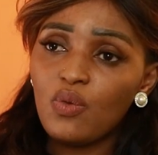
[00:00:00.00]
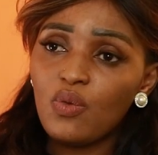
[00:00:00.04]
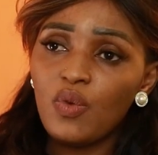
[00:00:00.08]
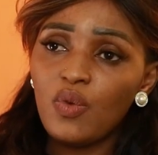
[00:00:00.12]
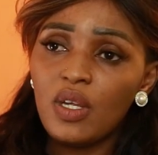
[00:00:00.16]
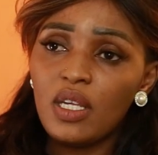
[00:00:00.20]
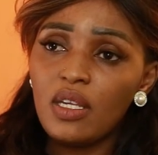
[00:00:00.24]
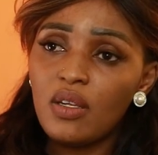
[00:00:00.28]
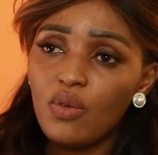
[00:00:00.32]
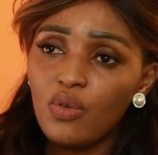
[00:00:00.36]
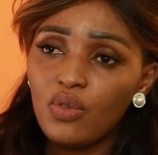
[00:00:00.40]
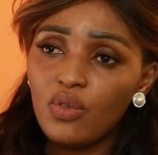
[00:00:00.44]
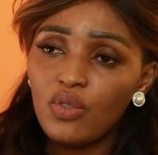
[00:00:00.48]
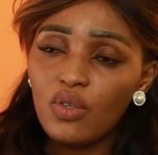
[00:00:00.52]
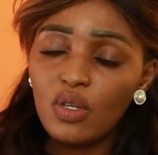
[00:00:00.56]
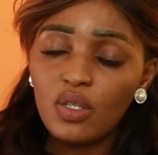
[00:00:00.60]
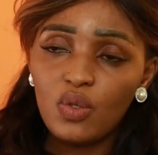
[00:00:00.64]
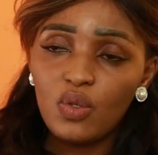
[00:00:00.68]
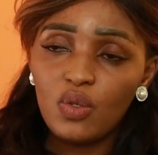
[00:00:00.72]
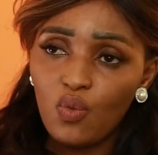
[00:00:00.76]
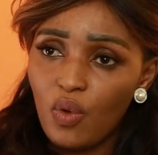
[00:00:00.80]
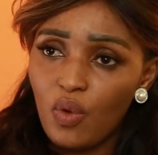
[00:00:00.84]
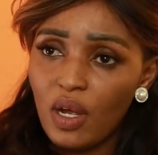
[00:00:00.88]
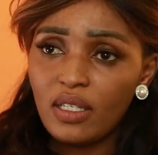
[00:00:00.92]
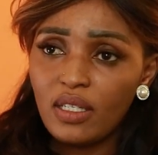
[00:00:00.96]
We
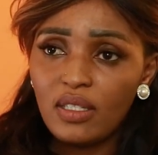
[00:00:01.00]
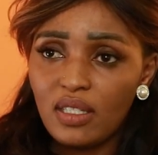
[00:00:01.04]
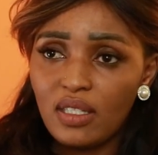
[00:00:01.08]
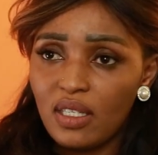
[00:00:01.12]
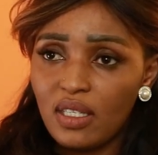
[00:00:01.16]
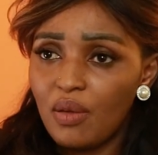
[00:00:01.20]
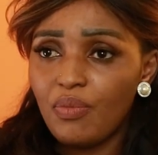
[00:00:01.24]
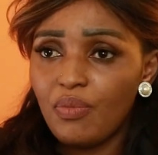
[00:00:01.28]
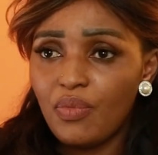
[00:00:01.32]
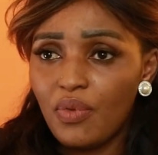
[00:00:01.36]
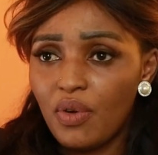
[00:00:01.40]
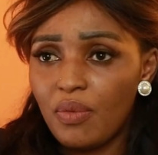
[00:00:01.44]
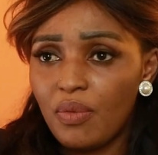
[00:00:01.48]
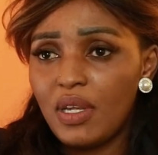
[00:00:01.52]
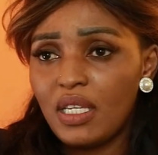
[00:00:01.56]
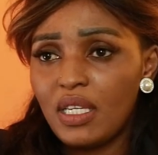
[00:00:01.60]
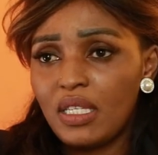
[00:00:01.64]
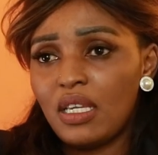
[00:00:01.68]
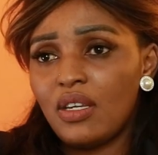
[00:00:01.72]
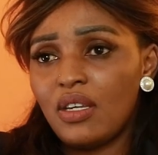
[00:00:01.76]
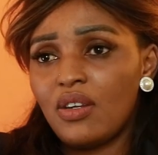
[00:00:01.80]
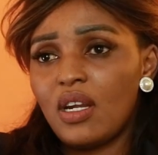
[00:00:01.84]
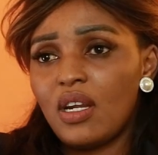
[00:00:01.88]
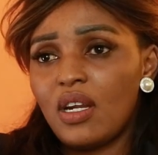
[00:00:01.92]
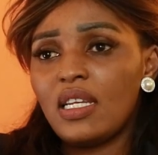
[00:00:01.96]
just want simple
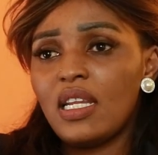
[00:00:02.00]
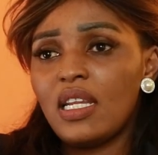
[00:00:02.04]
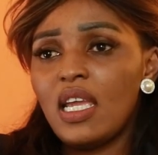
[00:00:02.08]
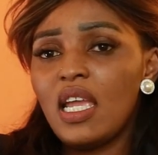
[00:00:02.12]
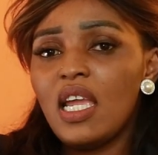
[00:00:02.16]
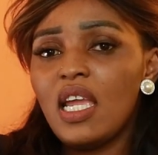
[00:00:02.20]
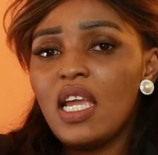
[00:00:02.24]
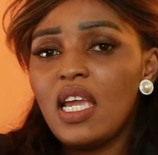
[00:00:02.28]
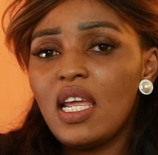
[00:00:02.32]
basic rights.